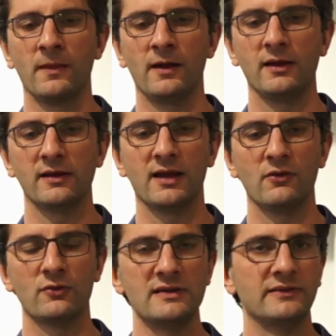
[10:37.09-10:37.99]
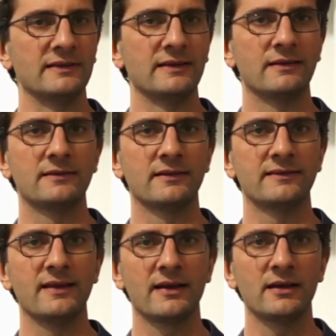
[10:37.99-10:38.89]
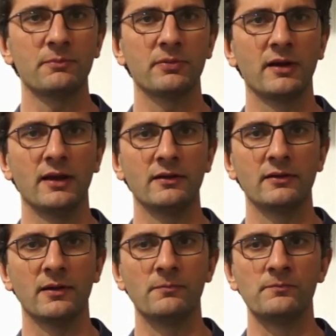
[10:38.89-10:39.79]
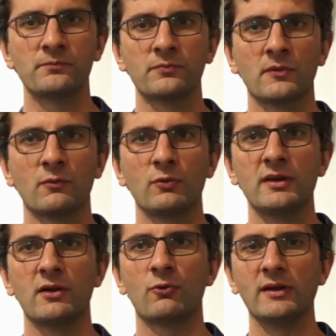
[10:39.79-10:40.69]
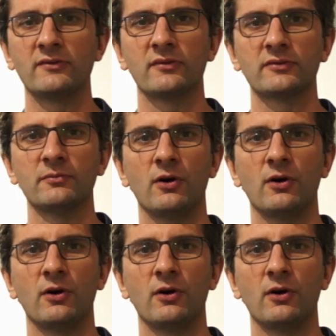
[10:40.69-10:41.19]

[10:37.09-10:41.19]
I like how they're easy to set up and really a great system